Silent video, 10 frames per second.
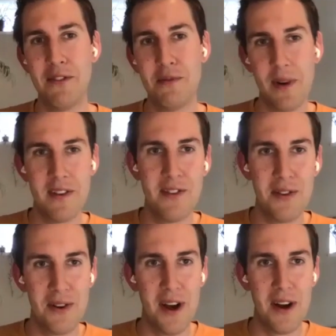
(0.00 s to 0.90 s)
of switch
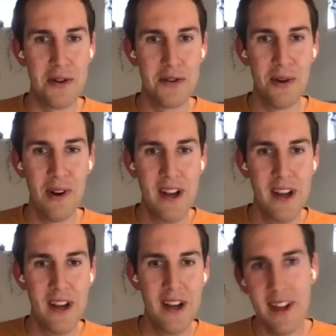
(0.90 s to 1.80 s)
to a new tool.
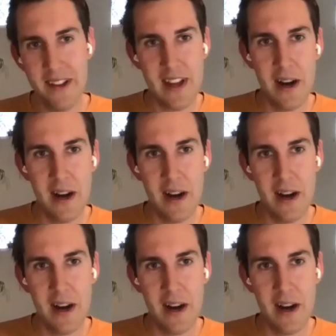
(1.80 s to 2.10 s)
So that's